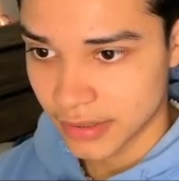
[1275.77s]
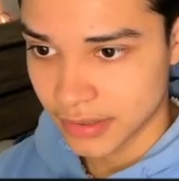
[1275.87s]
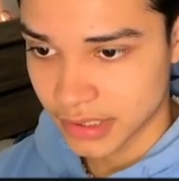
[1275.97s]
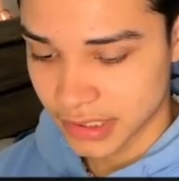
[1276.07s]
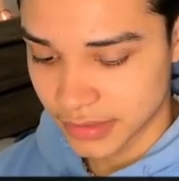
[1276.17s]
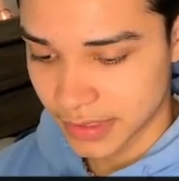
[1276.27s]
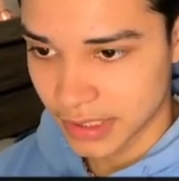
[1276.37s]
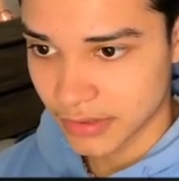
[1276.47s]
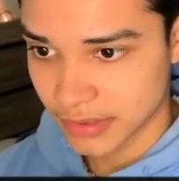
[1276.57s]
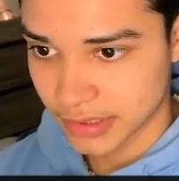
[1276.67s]
just to make
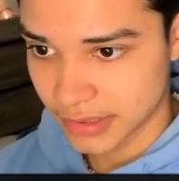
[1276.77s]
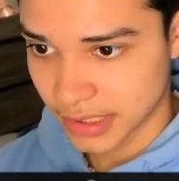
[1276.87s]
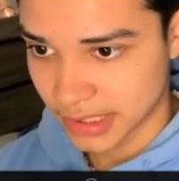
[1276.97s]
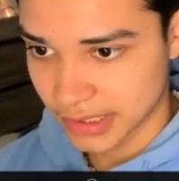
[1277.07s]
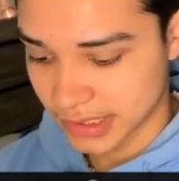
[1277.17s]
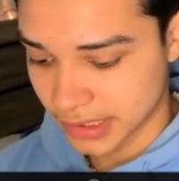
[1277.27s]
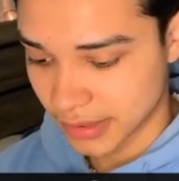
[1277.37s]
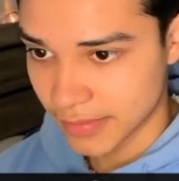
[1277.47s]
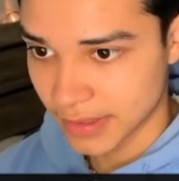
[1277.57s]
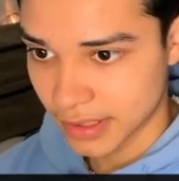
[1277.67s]
it look like
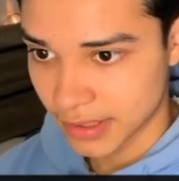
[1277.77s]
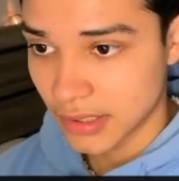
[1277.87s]
something.